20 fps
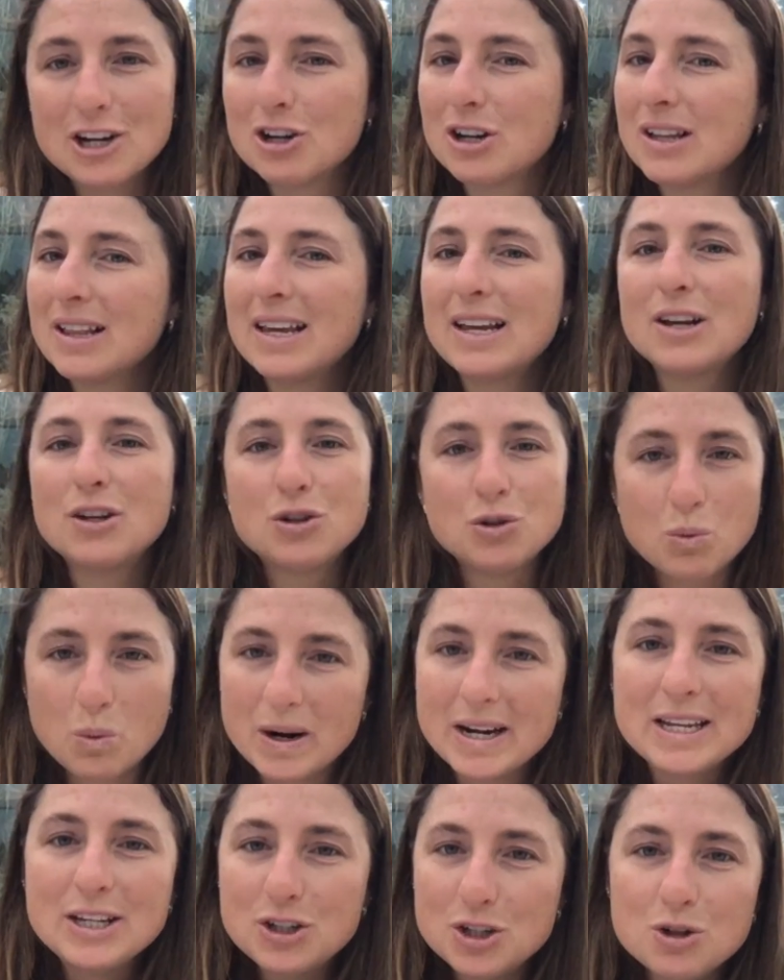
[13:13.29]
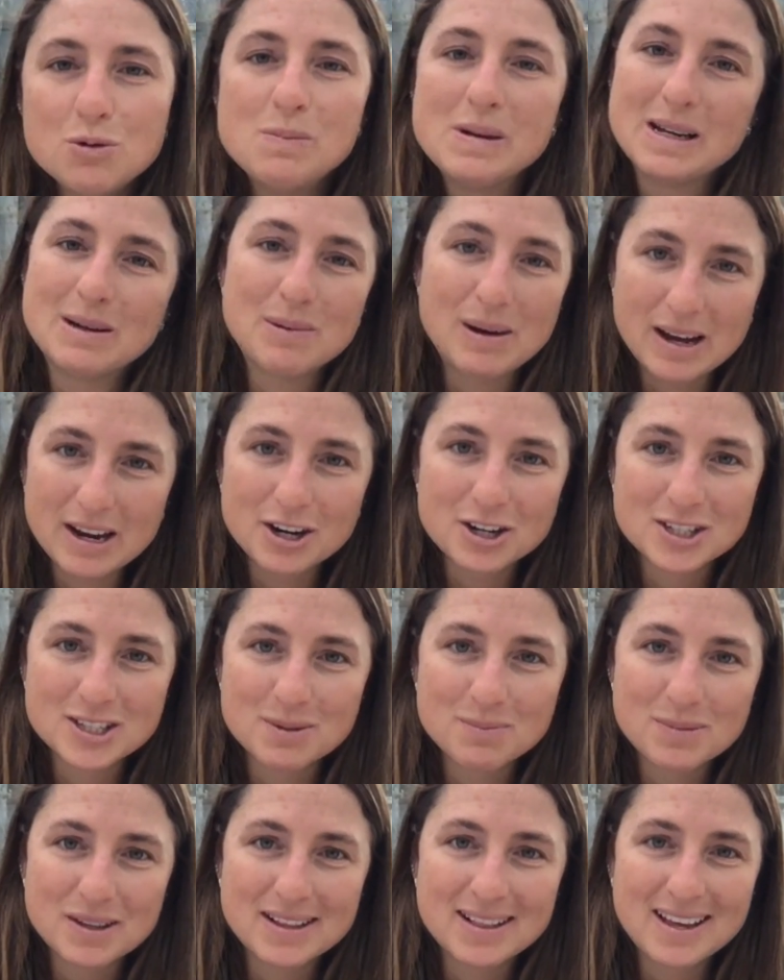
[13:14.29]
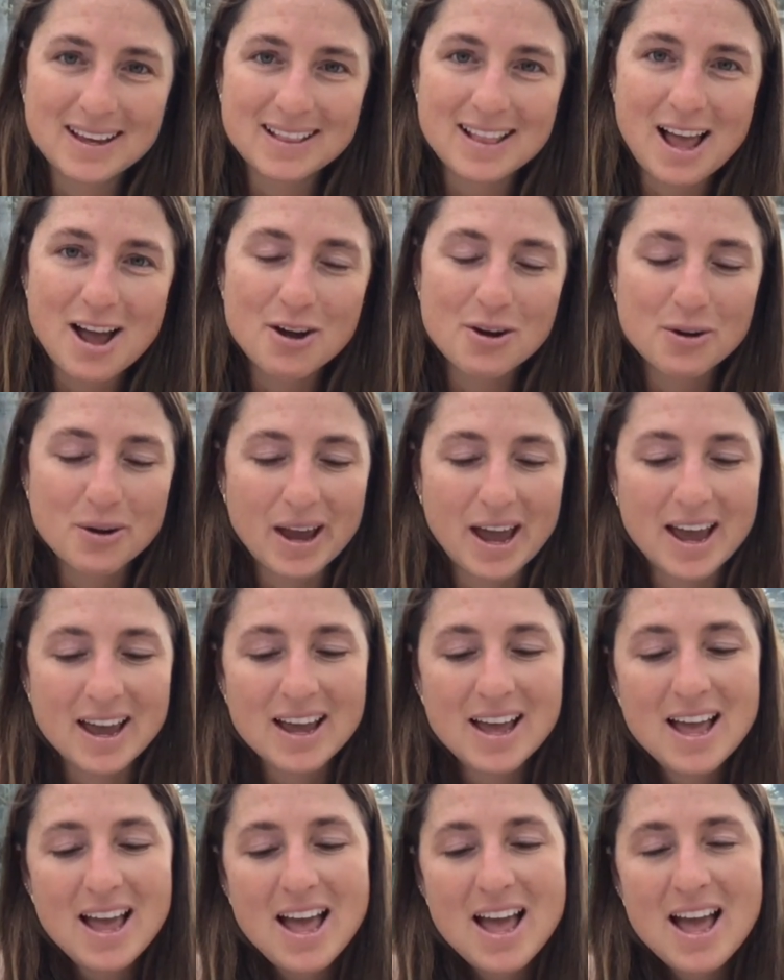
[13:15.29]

You're not like a 22 BMI or something like that, okay?